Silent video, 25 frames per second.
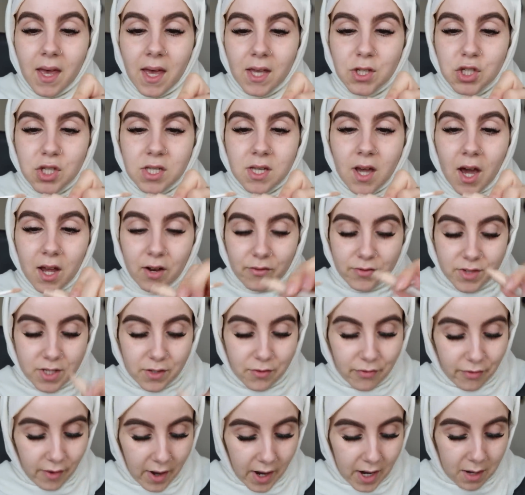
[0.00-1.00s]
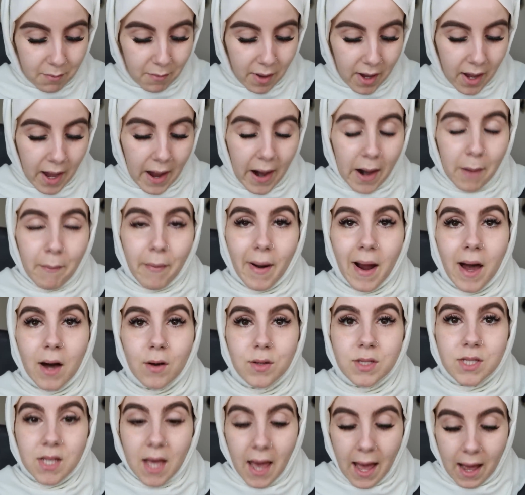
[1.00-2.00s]
just kind of define my
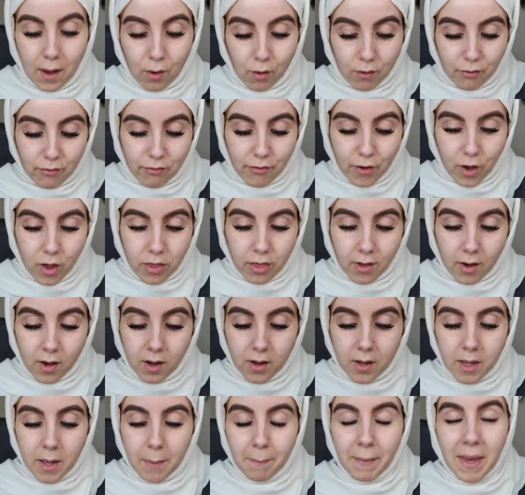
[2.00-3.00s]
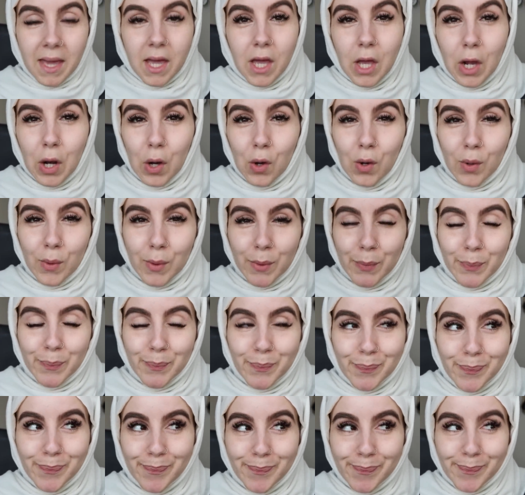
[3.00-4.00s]
eyebrows out further and make it look
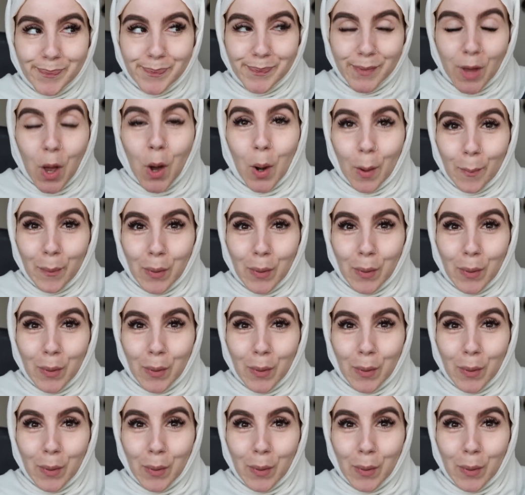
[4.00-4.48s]
on